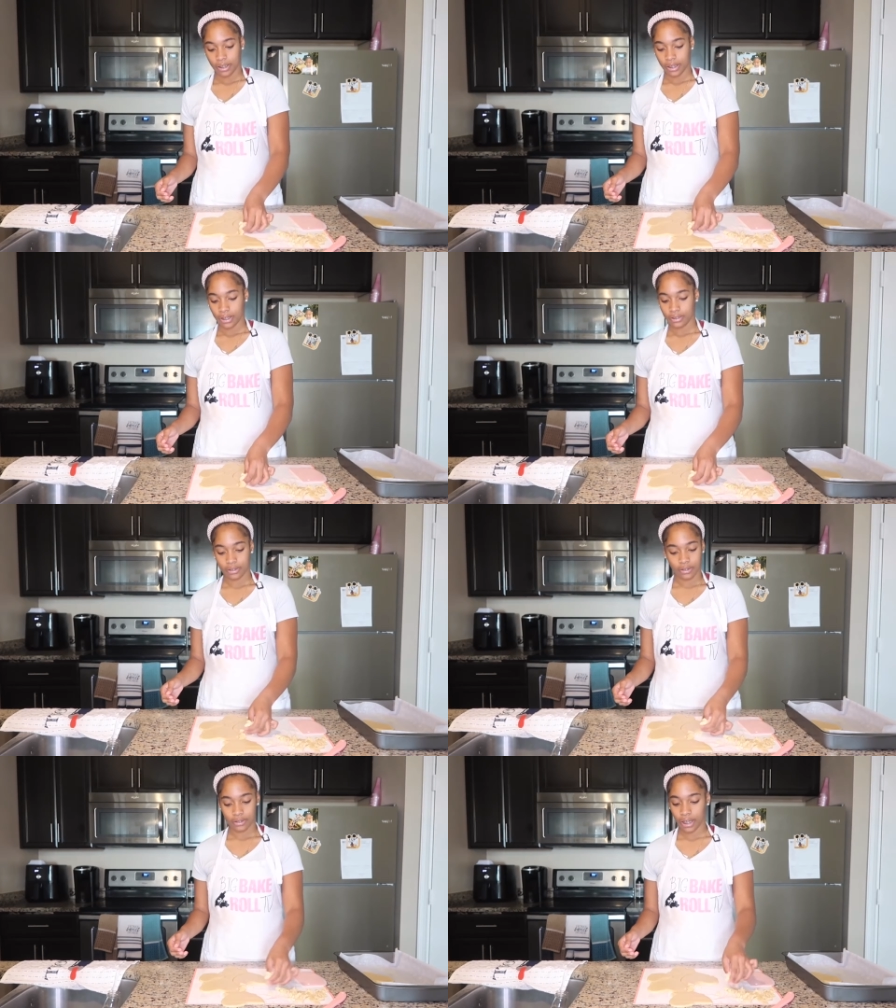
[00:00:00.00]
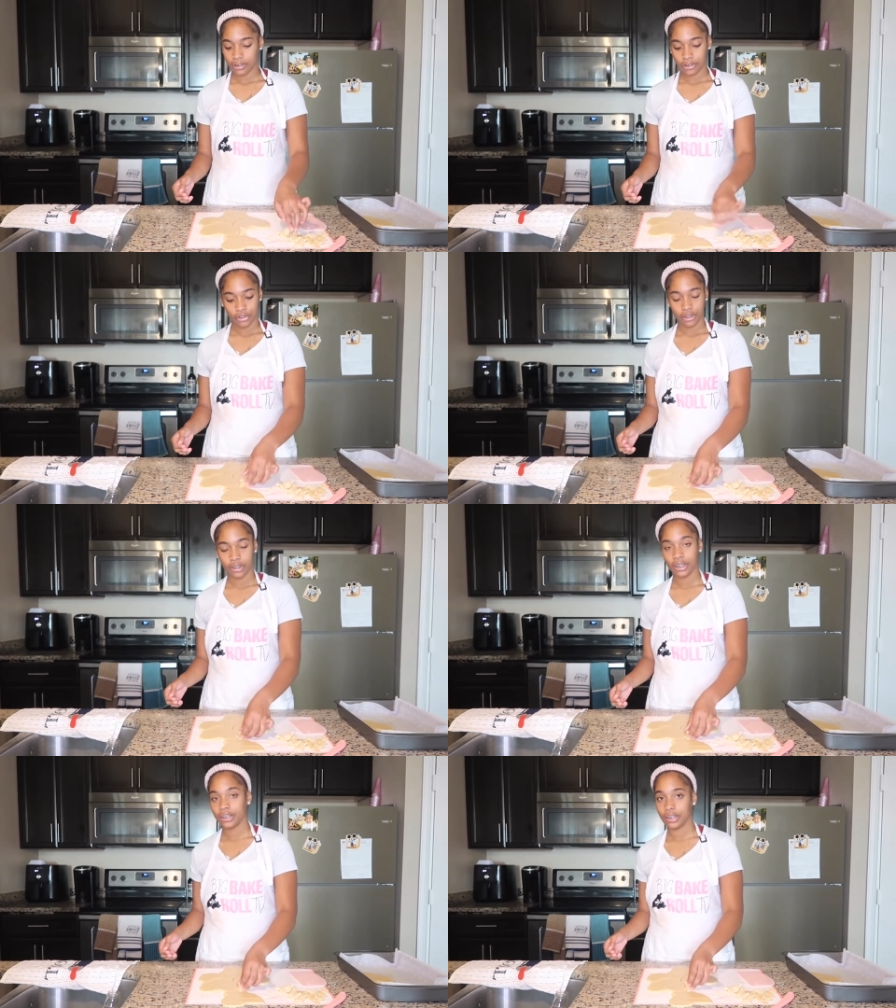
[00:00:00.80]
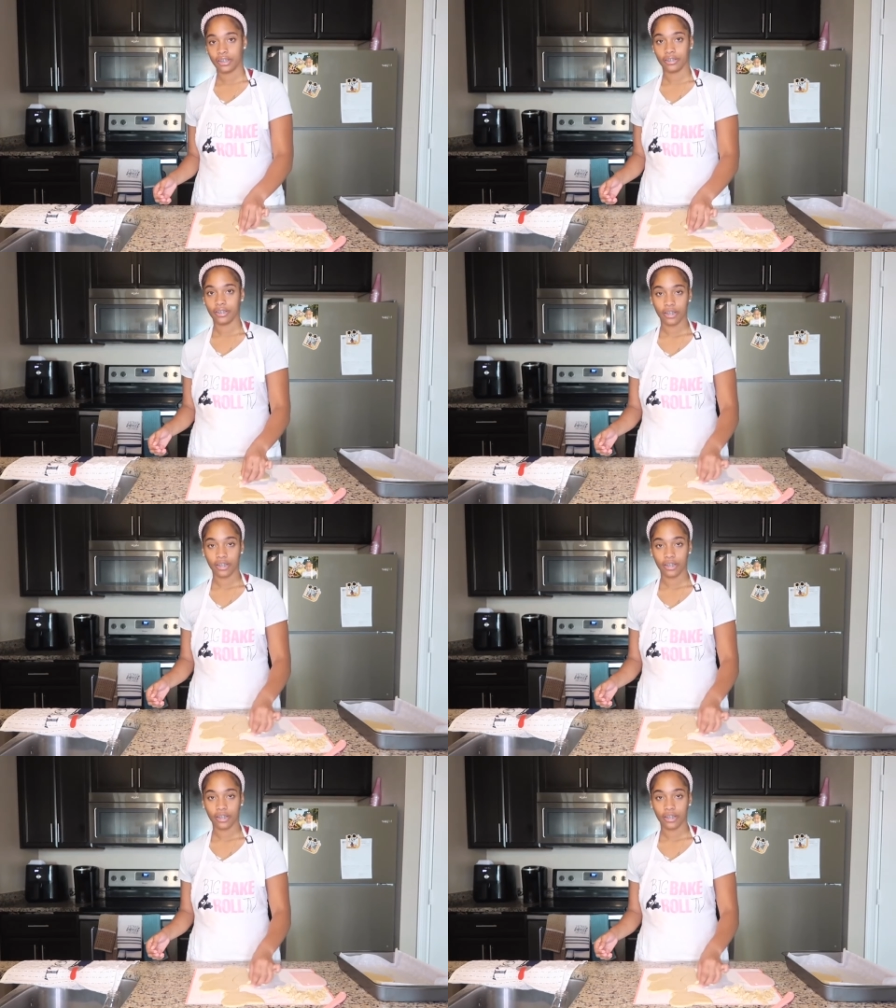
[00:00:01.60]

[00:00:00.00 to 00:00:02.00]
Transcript: That's a tradition.